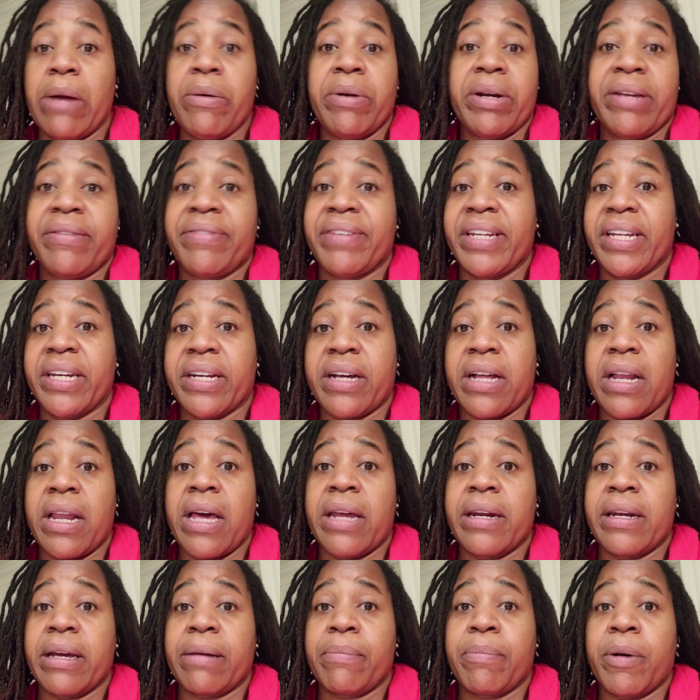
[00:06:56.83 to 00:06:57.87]
I would have even did a
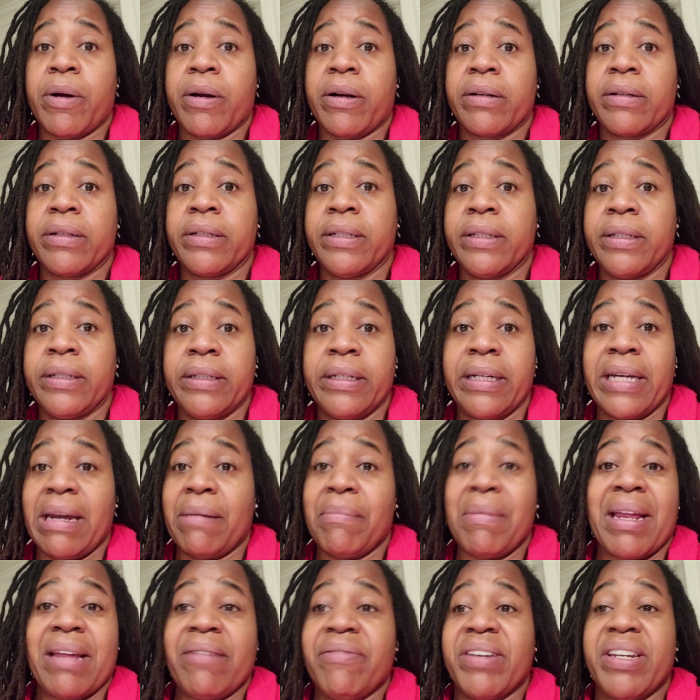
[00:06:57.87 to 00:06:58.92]
Klondike bar.
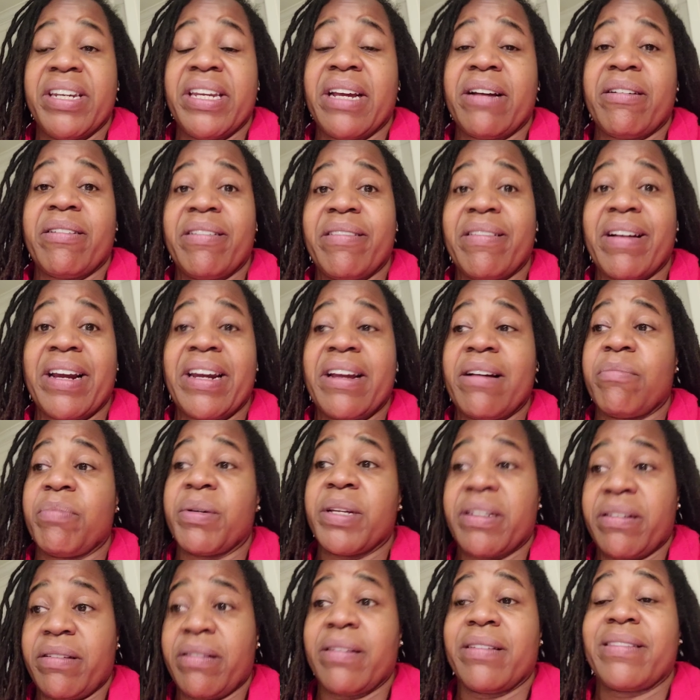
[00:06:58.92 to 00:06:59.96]
And I'm not even dairy right now,
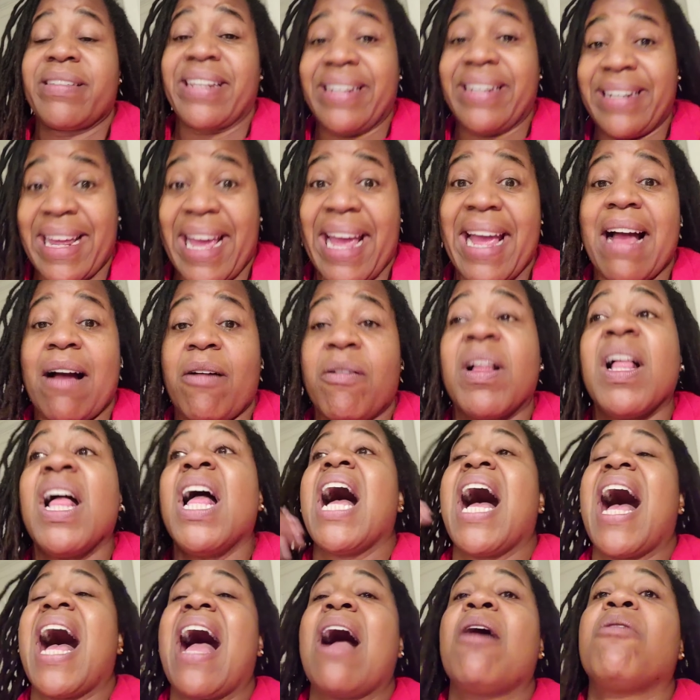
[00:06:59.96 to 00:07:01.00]
but today
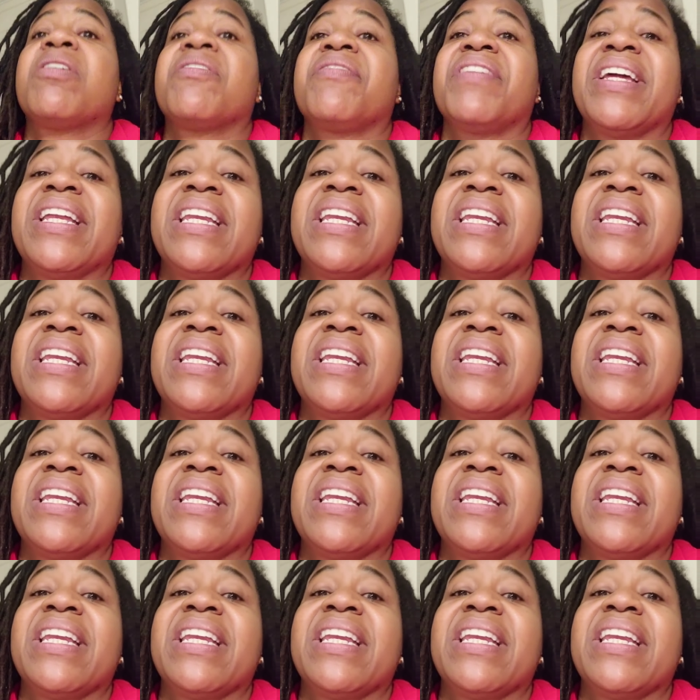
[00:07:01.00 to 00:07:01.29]
I would